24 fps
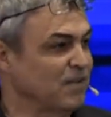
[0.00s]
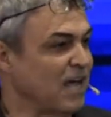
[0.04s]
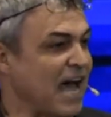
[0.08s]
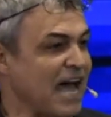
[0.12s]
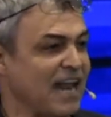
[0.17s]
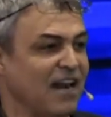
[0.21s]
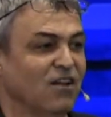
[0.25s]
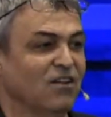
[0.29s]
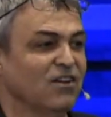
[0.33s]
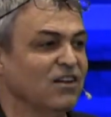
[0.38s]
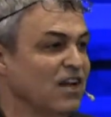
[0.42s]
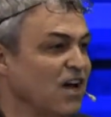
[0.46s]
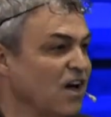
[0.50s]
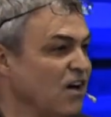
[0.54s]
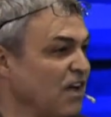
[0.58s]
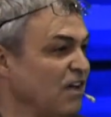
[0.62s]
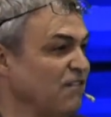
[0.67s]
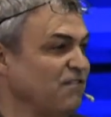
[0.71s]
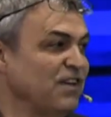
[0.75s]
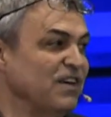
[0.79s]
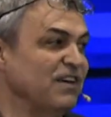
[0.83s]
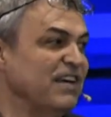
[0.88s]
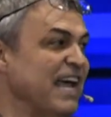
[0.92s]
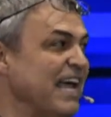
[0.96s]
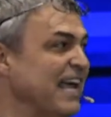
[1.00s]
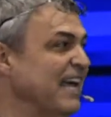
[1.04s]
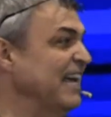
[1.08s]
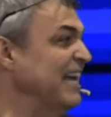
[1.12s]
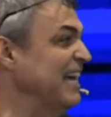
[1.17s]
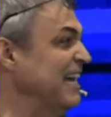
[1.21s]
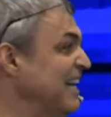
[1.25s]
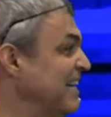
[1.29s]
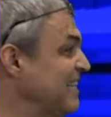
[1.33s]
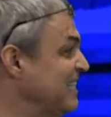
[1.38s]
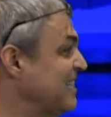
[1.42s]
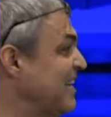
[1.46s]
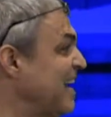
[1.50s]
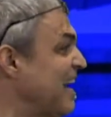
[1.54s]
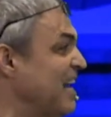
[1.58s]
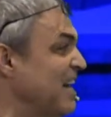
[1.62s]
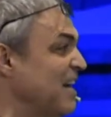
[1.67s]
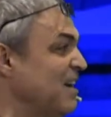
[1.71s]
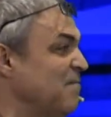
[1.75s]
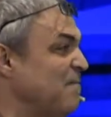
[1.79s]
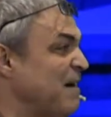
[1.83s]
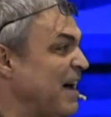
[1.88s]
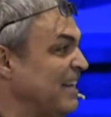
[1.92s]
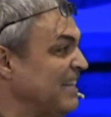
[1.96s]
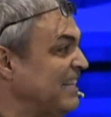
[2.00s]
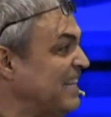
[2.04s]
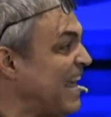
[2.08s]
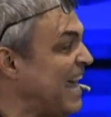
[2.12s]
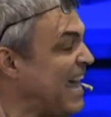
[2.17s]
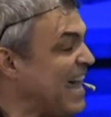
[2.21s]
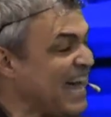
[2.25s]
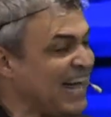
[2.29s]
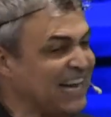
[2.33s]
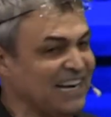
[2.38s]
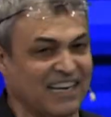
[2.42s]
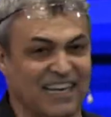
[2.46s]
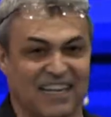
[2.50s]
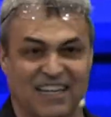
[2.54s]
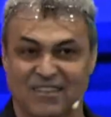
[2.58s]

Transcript: I don't know. If you can't get excited about that,